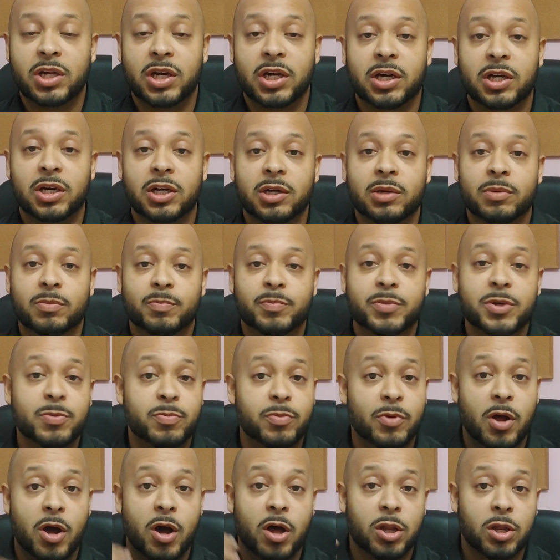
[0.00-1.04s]
Um,
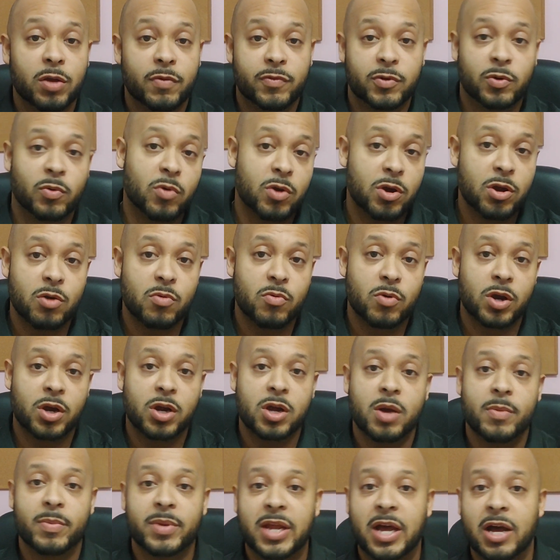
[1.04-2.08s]
people all over the world were
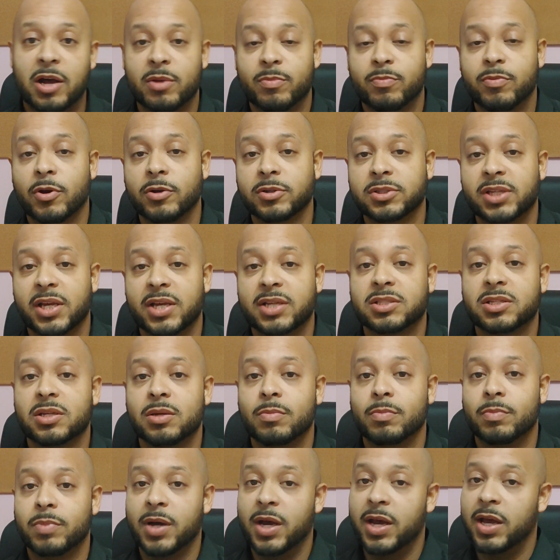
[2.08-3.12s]
coming out and
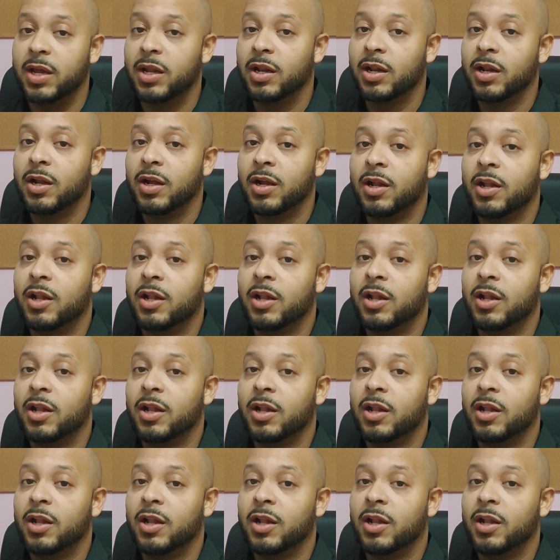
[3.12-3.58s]
protesting, but